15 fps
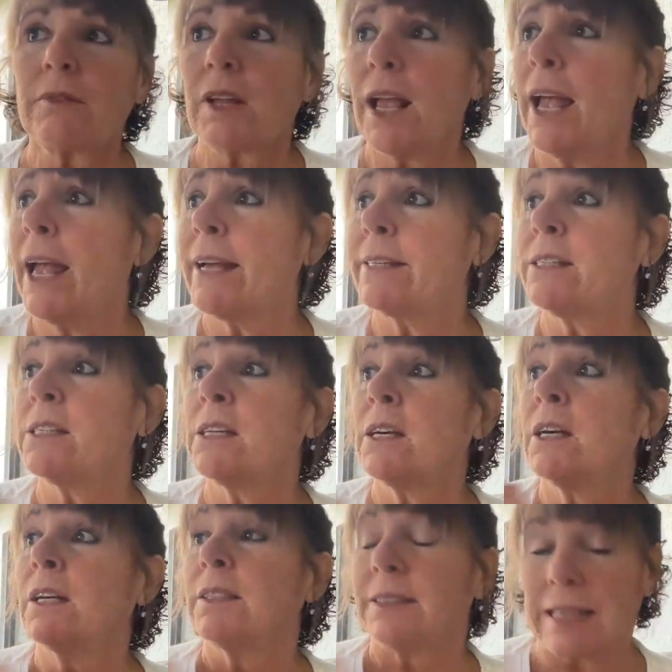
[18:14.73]
And
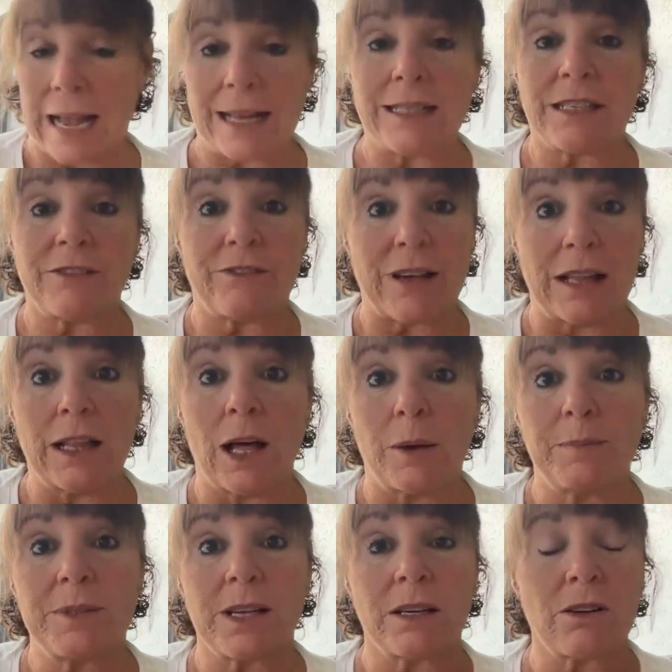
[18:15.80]
that
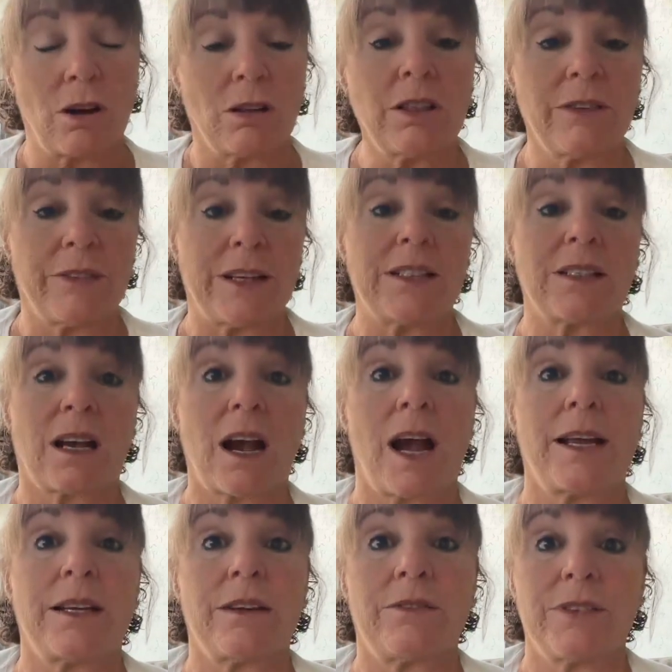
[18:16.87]
develops and cultivates a
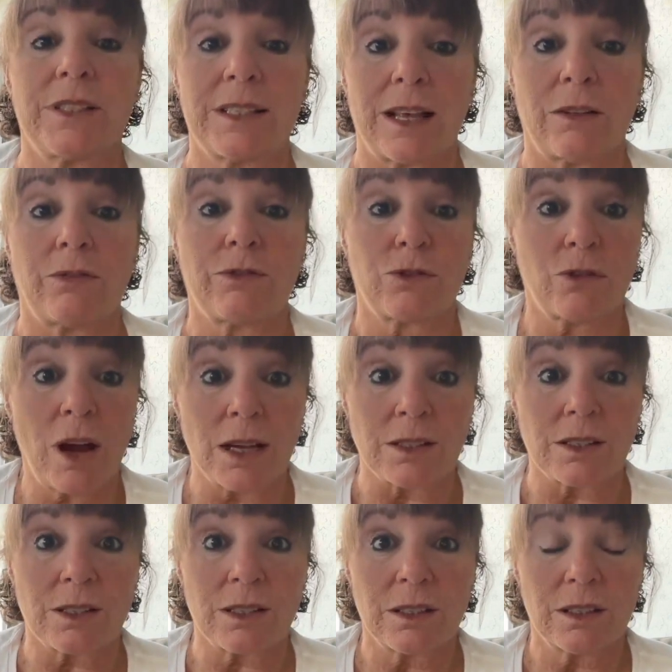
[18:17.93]
kind of
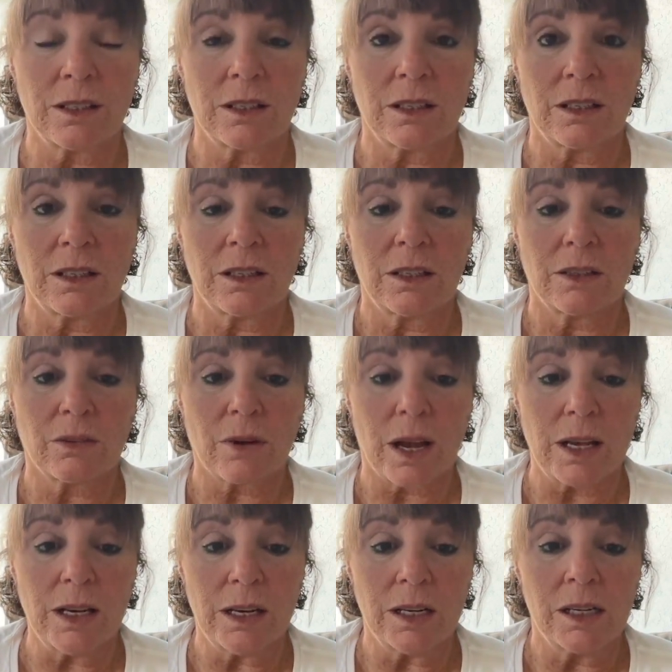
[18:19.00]
self-trust,
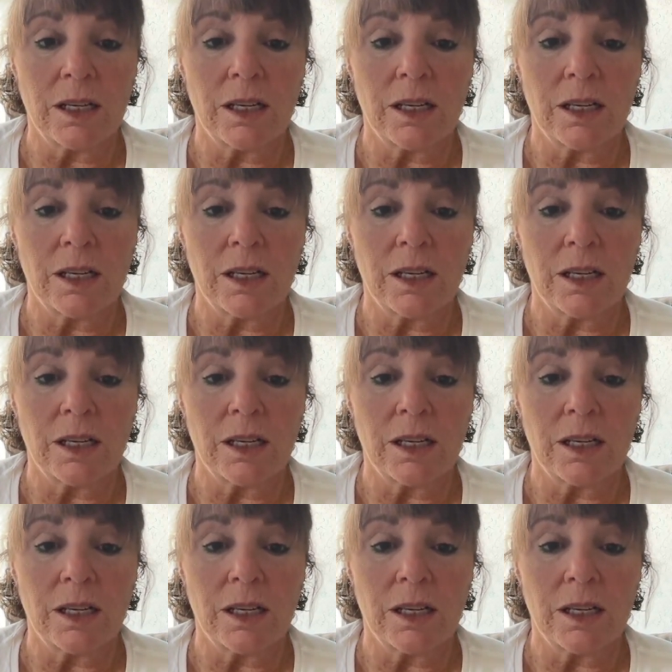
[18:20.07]
right?